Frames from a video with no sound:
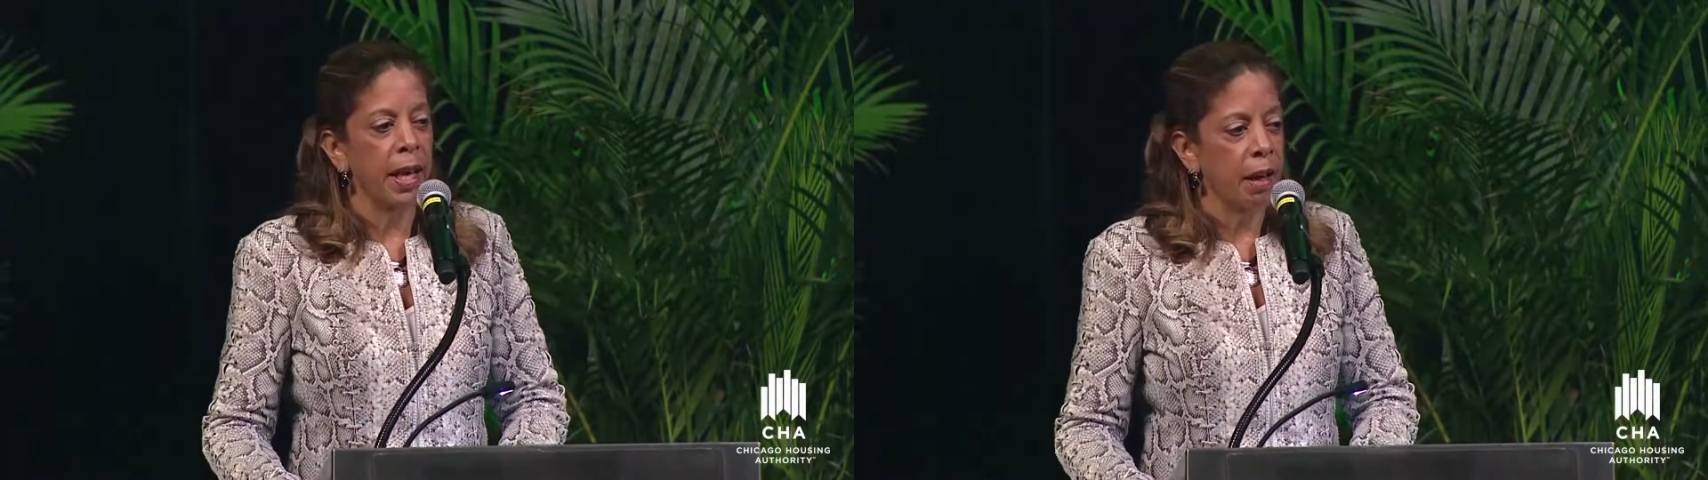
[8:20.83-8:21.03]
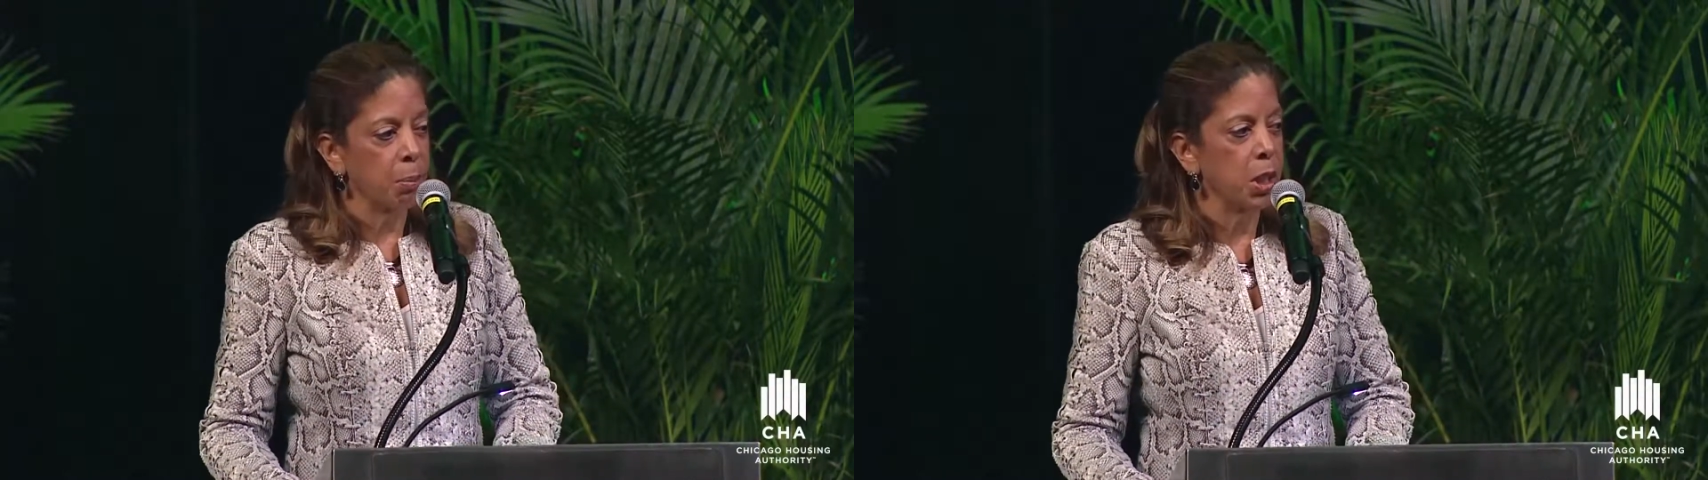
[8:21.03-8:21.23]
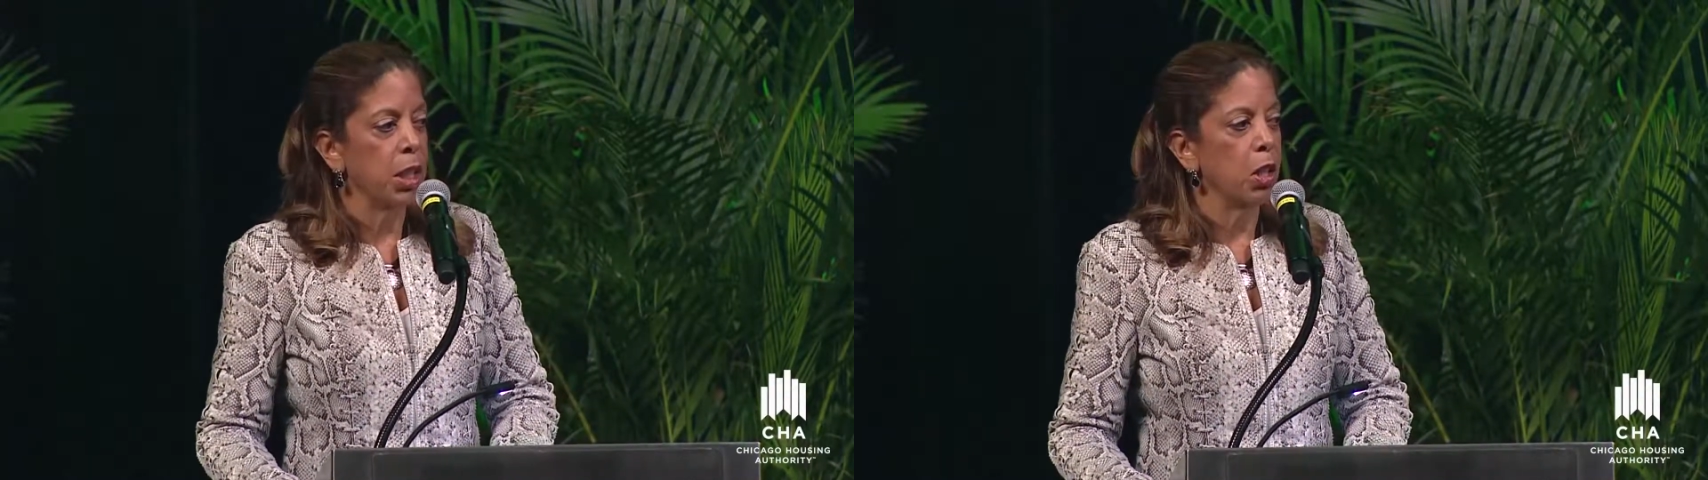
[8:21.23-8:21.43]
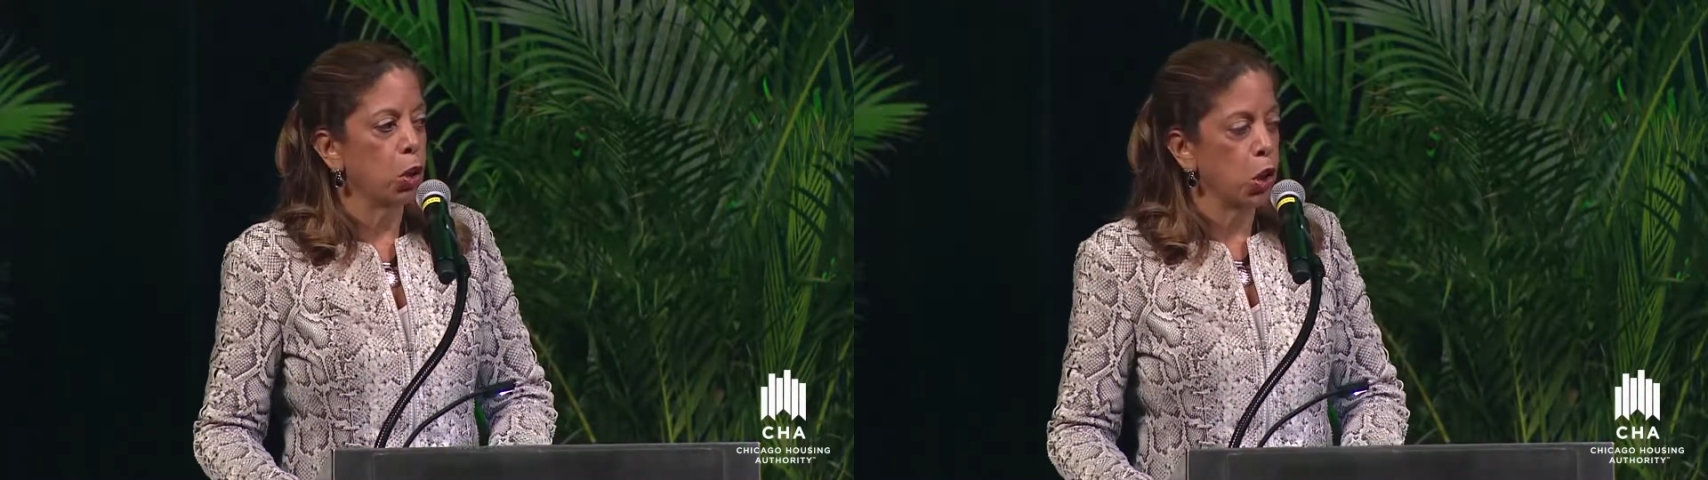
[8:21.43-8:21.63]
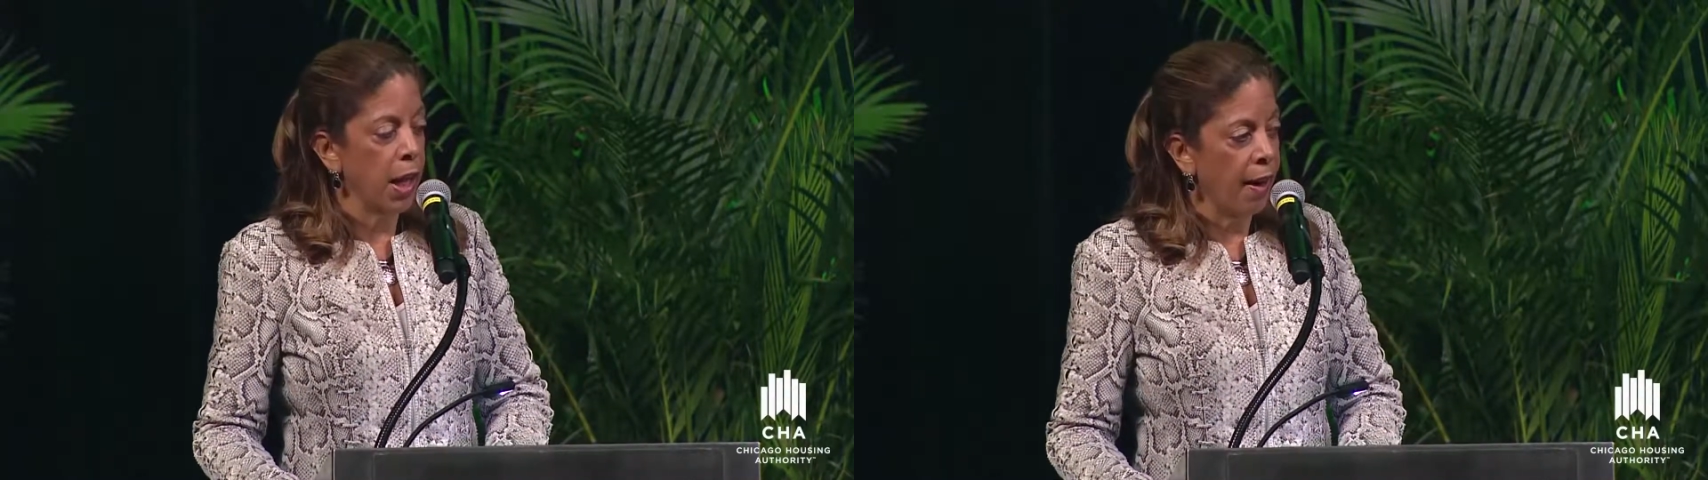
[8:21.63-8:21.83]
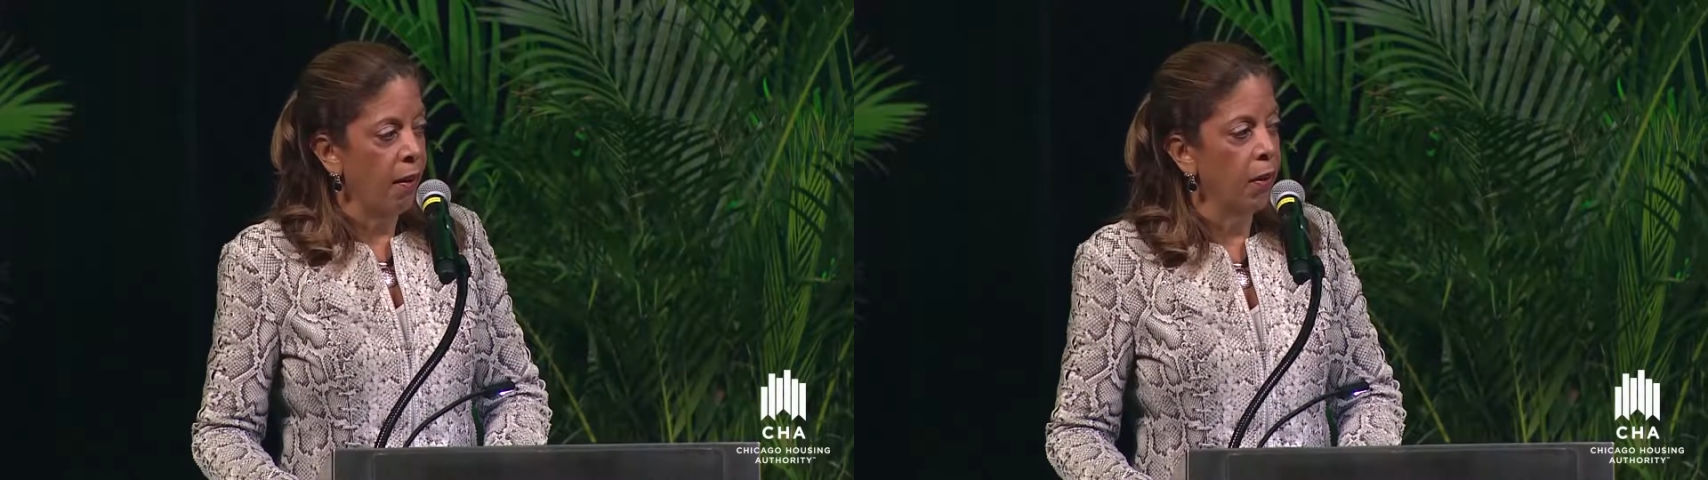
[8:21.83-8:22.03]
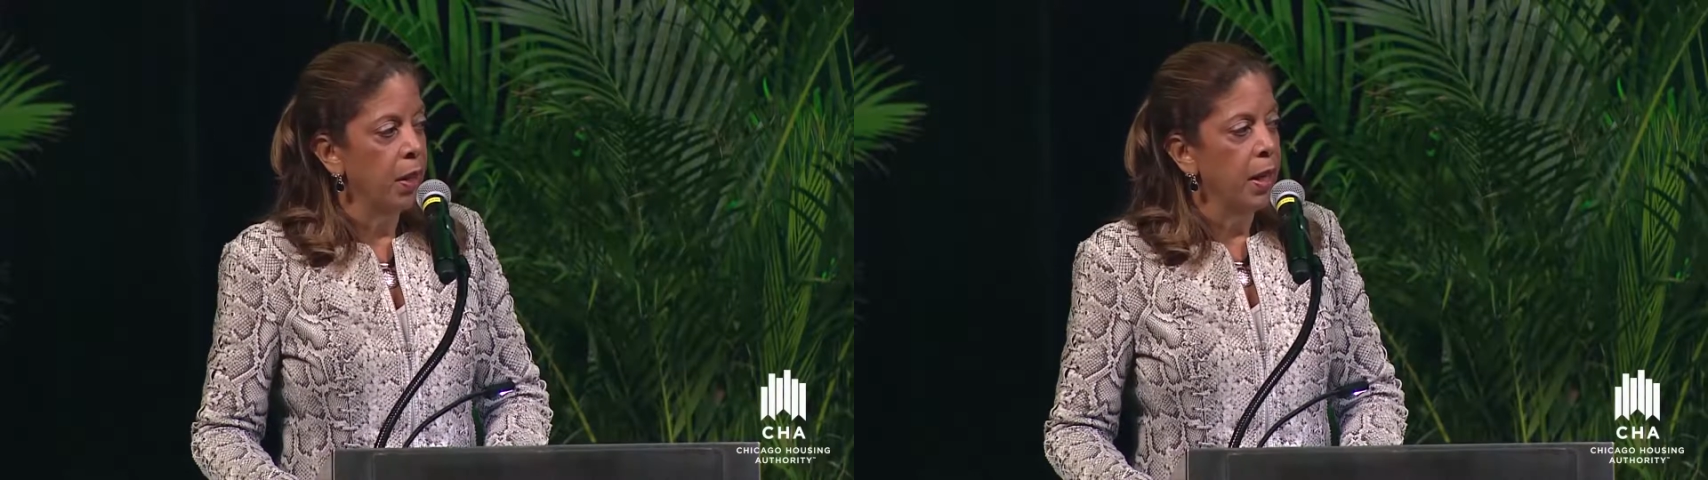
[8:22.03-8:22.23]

empty shell.